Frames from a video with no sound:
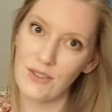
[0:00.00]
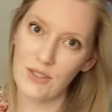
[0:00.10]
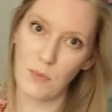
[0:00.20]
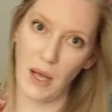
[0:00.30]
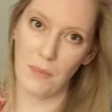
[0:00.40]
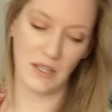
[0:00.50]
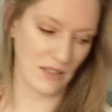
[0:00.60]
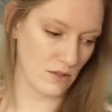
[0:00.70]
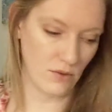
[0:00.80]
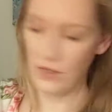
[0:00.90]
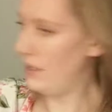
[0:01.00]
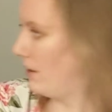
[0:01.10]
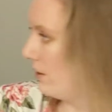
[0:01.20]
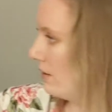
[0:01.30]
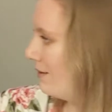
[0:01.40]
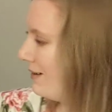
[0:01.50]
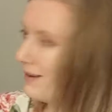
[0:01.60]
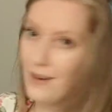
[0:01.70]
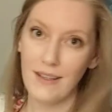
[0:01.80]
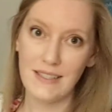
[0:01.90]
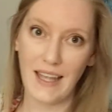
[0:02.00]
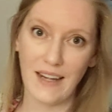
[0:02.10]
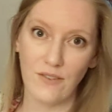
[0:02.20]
Just pop things over here. Is that